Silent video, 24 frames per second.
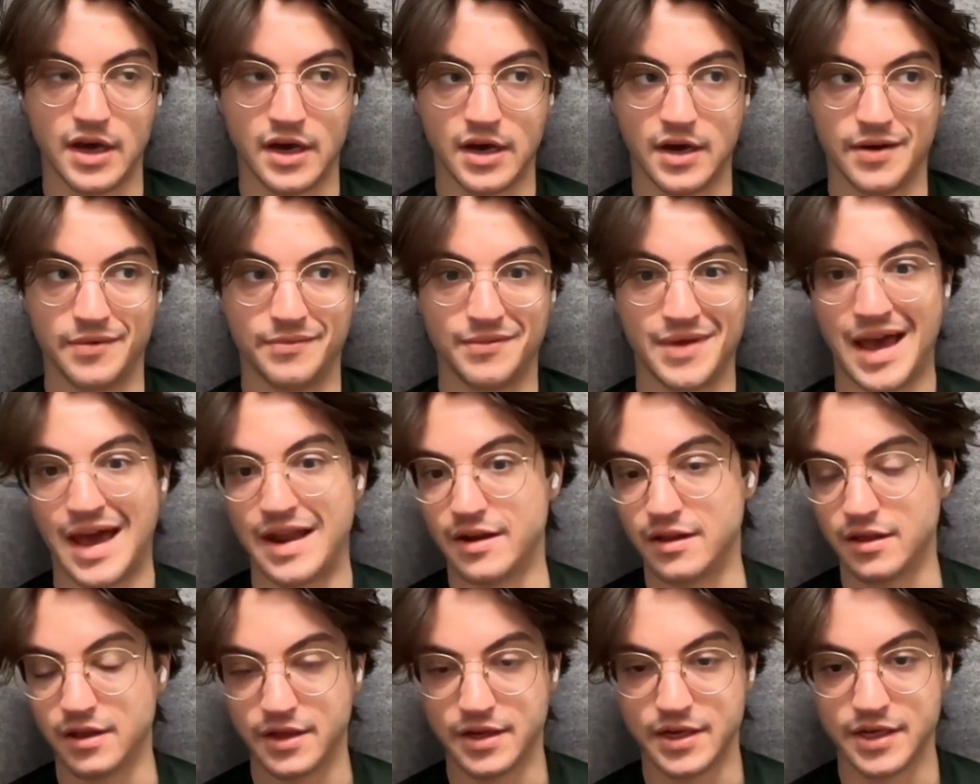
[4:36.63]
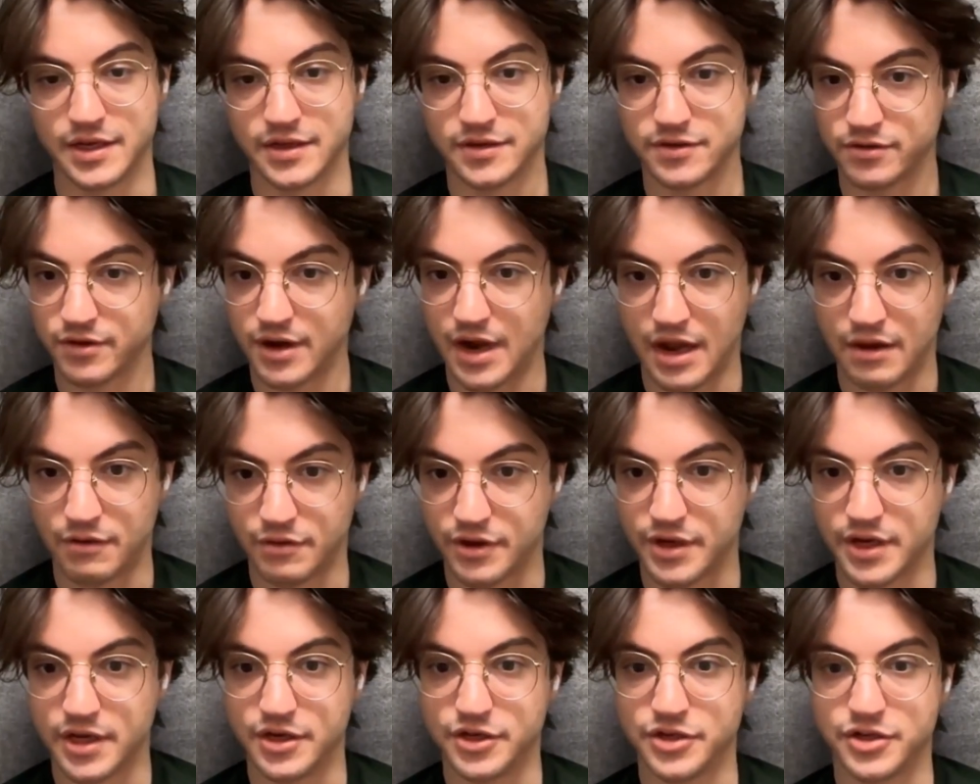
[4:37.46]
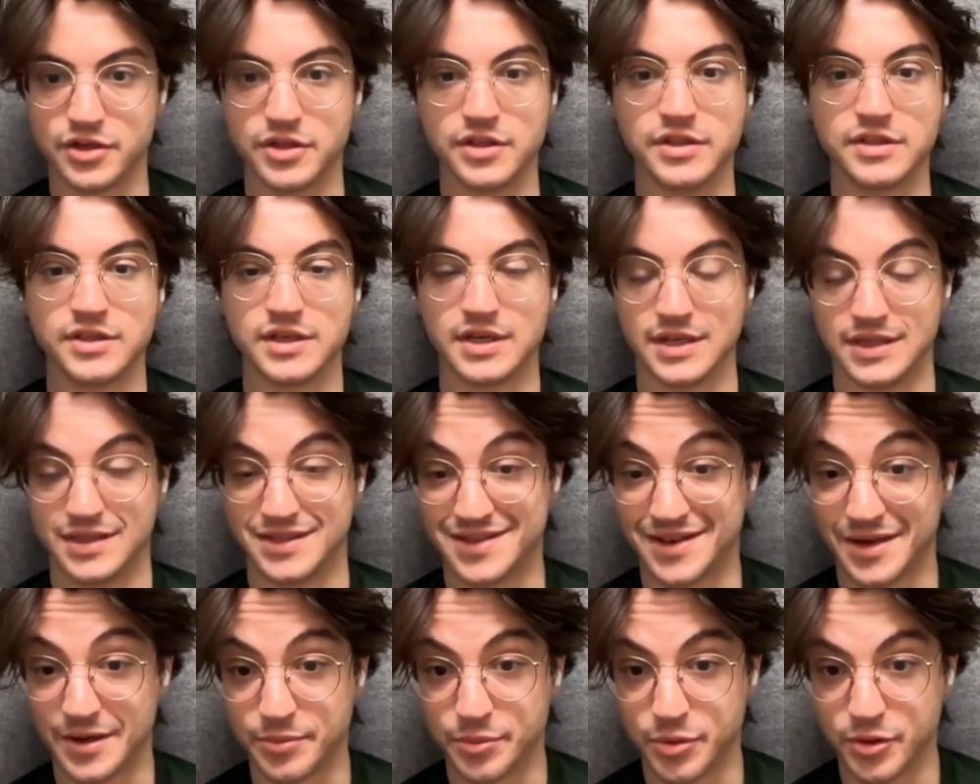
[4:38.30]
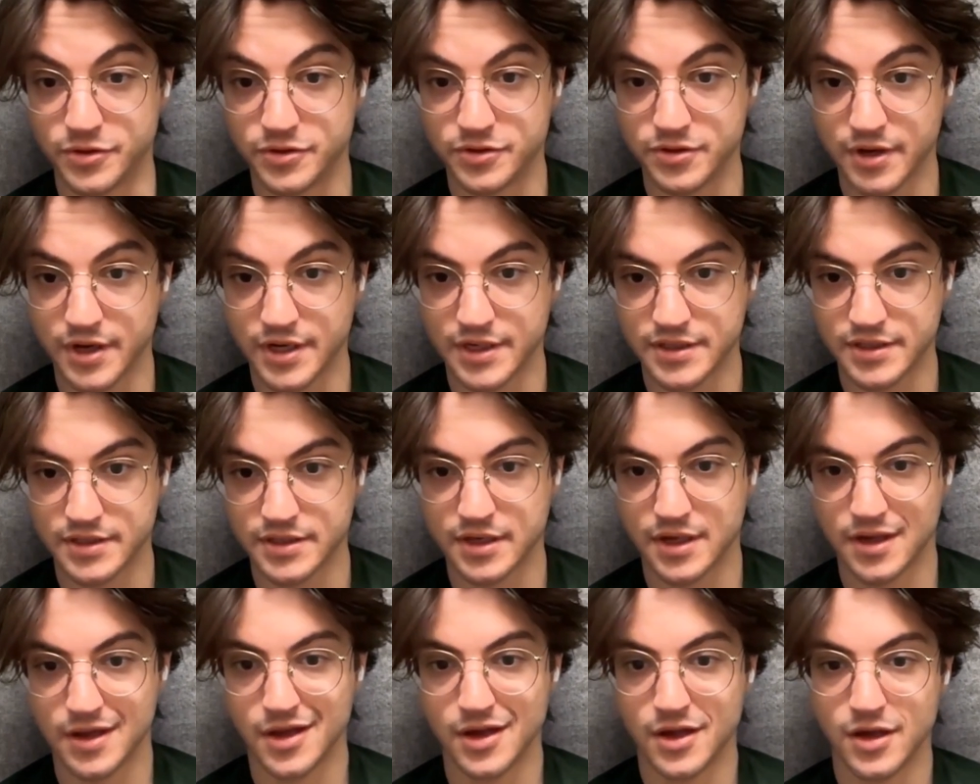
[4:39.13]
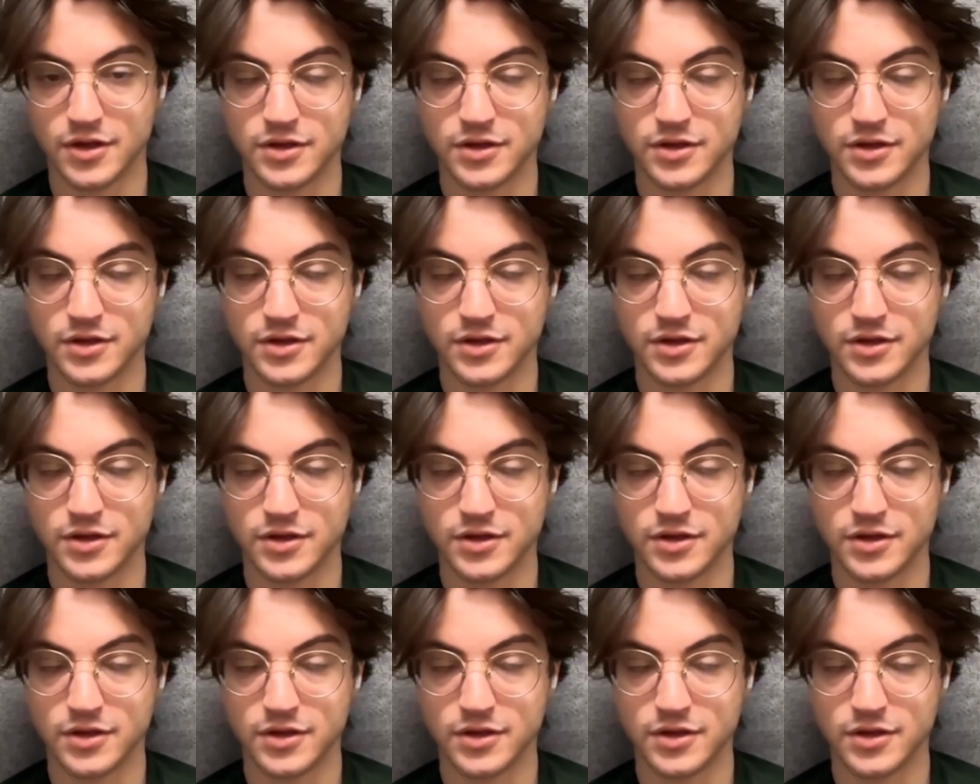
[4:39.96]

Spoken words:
analytics or aggregations inside Postgres.